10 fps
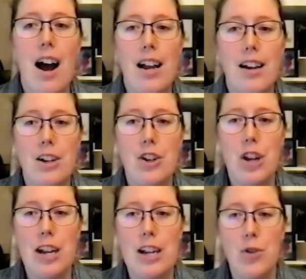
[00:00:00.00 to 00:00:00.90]
ion
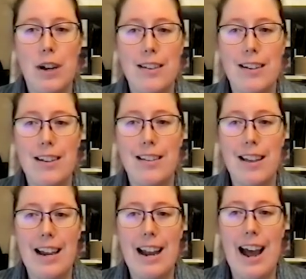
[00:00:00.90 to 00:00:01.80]
exchange resins
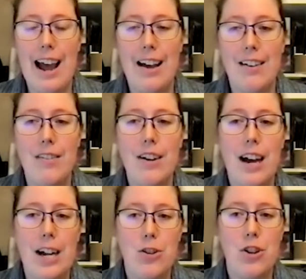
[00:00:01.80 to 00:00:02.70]
that have
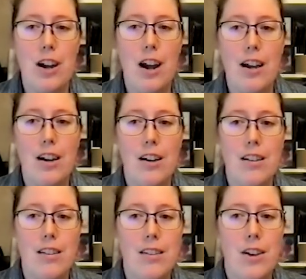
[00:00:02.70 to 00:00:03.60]
hydrogen
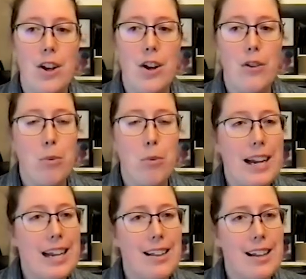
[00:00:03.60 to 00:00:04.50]
ions for
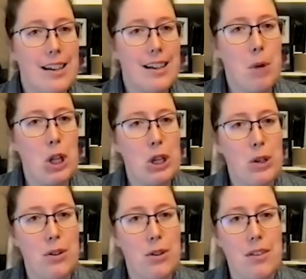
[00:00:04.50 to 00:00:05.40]
breaking the lignin
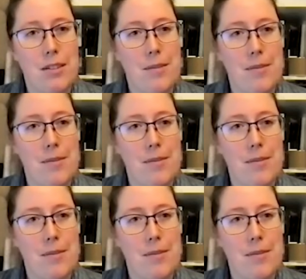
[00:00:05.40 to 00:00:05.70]
molecules?